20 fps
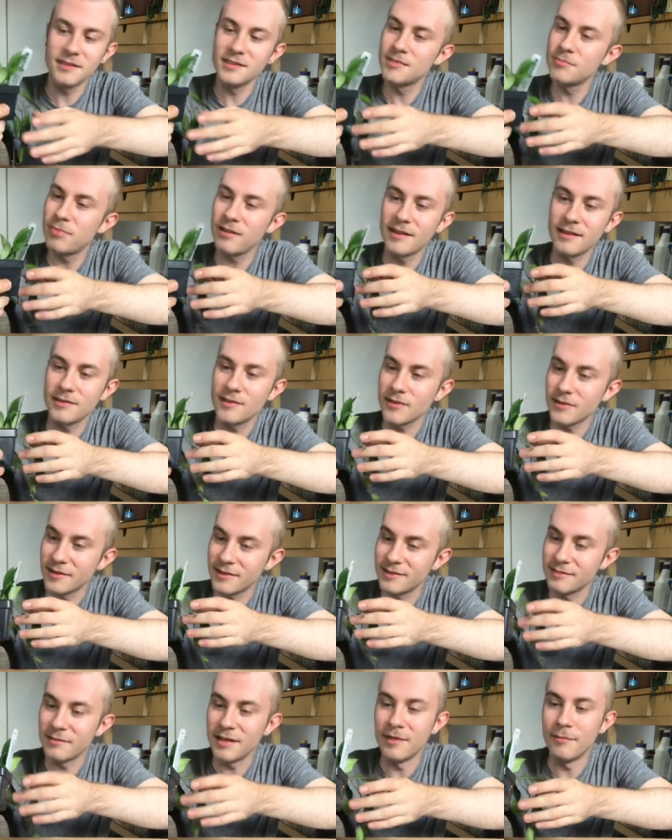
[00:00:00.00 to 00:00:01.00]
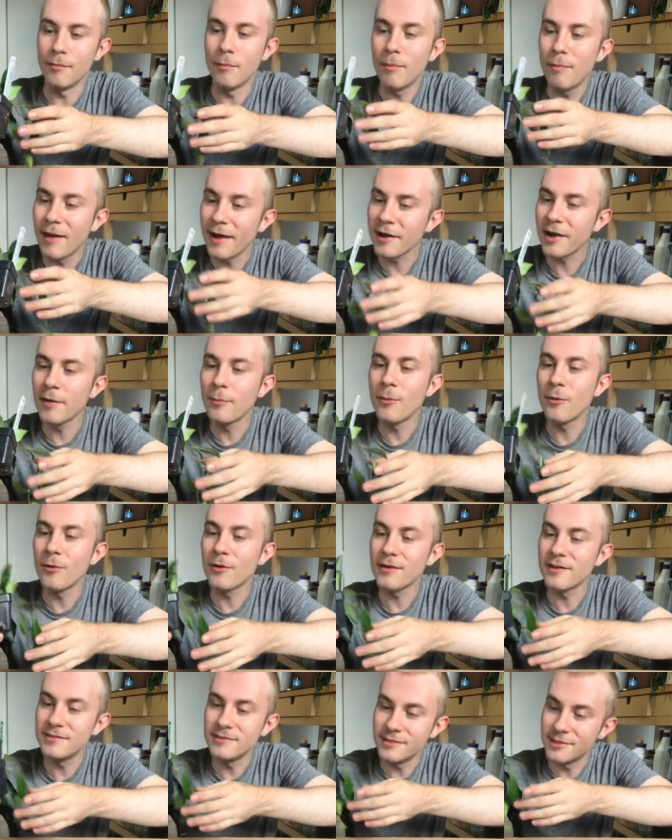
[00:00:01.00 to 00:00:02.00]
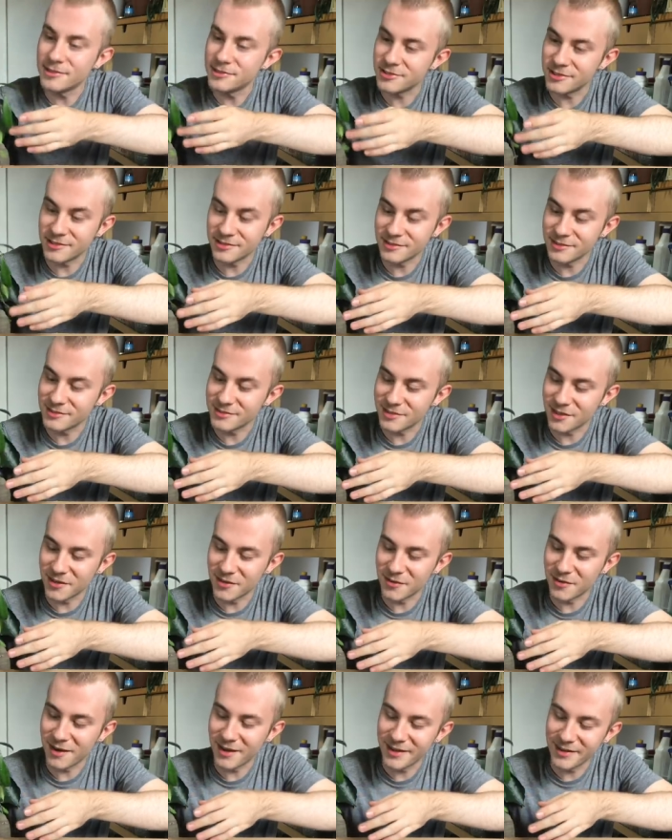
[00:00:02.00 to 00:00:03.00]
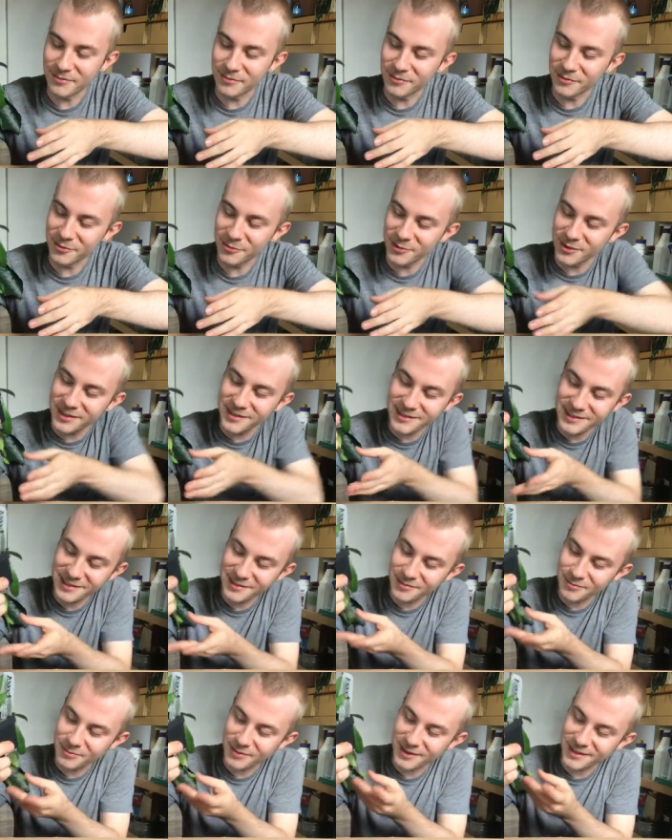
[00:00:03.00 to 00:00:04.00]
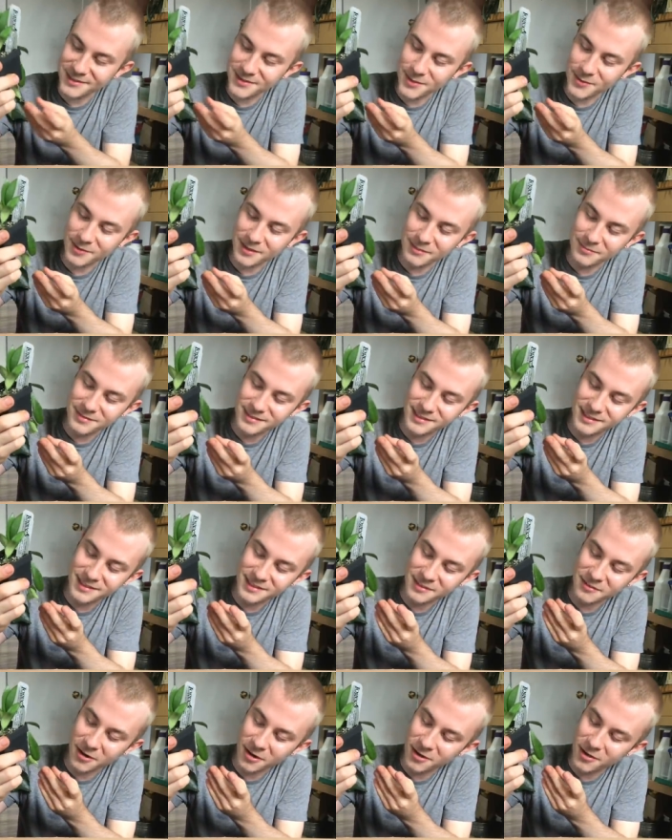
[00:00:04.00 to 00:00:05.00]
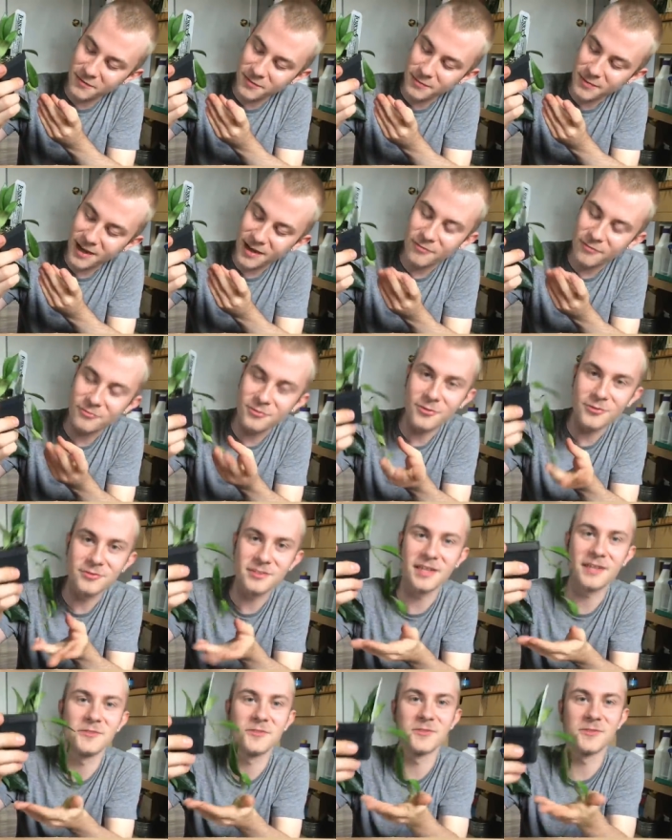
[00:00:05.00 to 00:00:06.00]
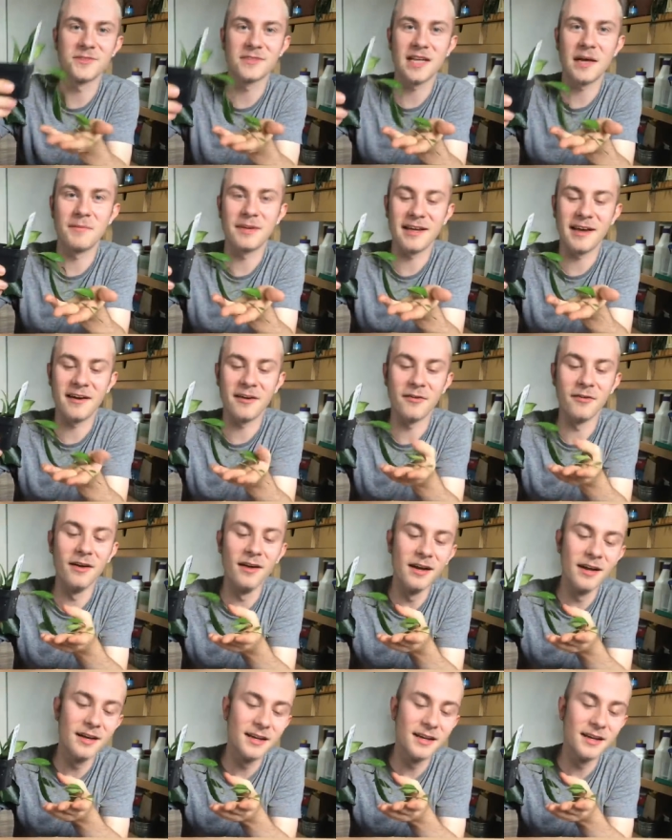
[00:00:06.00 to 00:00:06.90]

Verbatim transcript: These plants are in impeccable condition, so I am really impressed with what I'm seeing. All of them have new tendrils coming out.